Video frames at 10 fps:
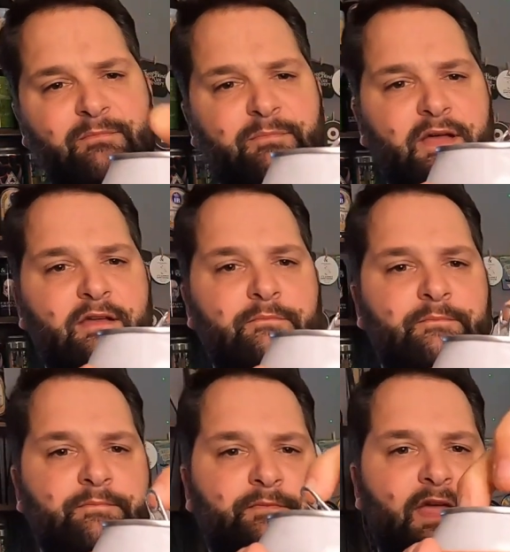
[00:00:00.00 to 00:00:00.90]
Boom.
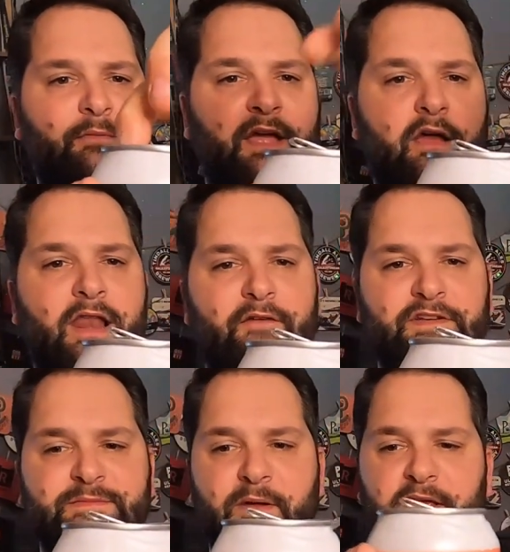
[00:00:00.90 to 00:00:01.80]
There we go. Lovely
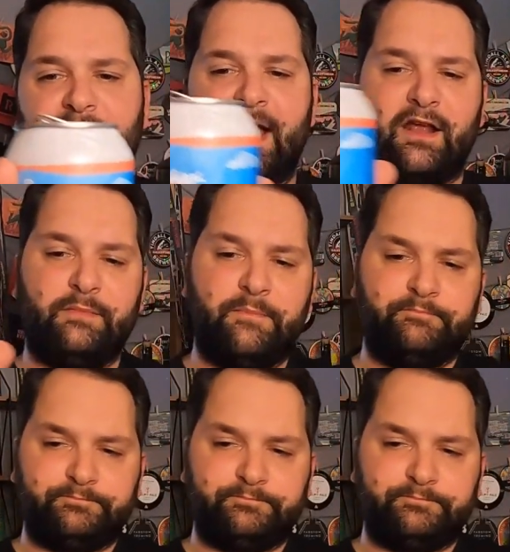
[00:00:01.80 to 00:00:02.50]
smoky can opening.